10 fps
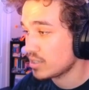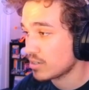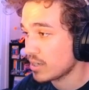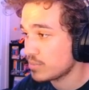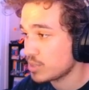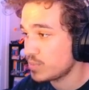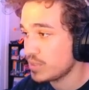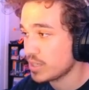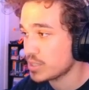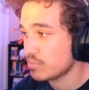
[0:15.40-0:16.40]
damage.
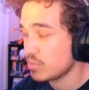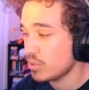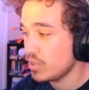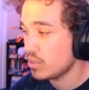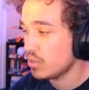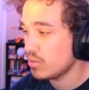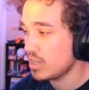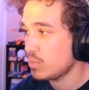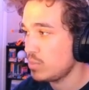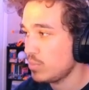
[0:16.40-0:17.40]

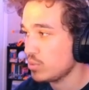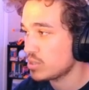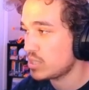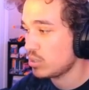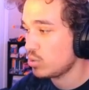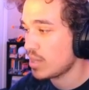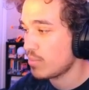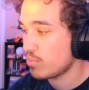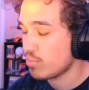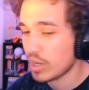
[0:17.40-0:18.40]
Like I said,
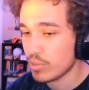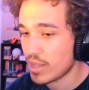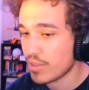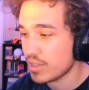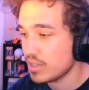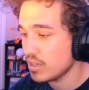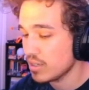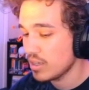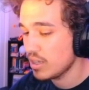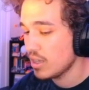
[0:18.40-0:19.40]
I want to talk about Shyvana
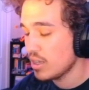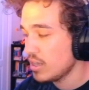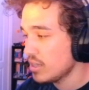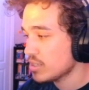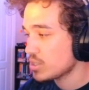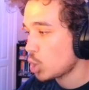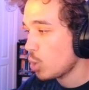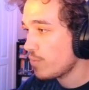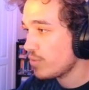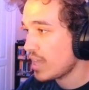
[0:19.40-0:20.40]
because she's a
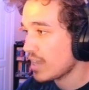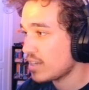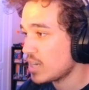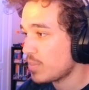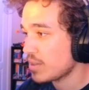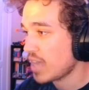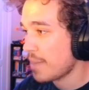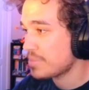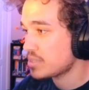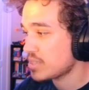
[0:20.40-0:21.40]
strong AP
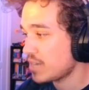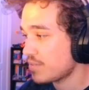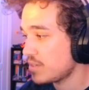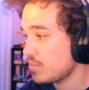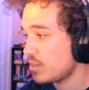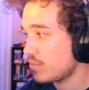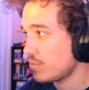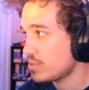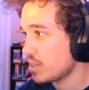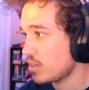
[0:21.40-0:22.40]
bruiser who has
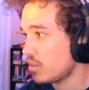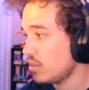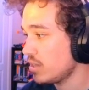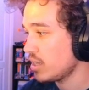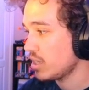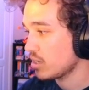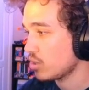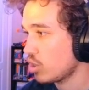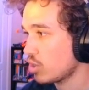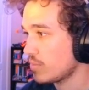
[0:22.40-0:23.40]
the potential
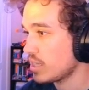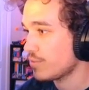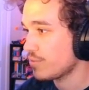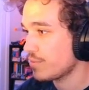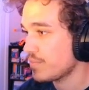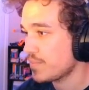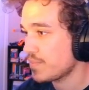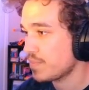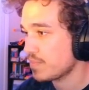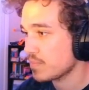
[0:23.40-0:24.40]
to one-shot
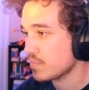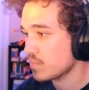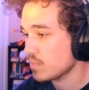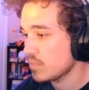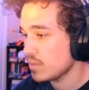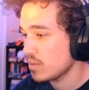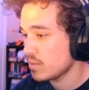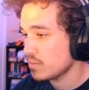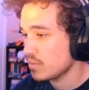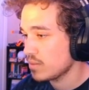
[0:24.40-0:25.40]
even tanky
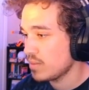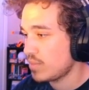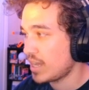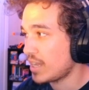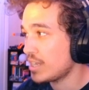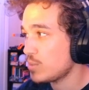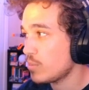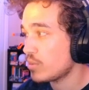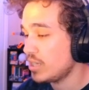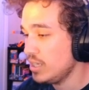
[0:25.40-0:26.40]
enemies by the time late
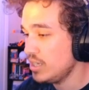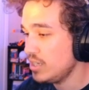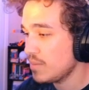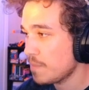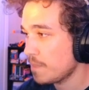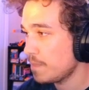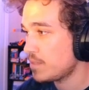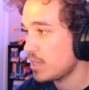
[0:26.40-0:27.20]
game rolls around.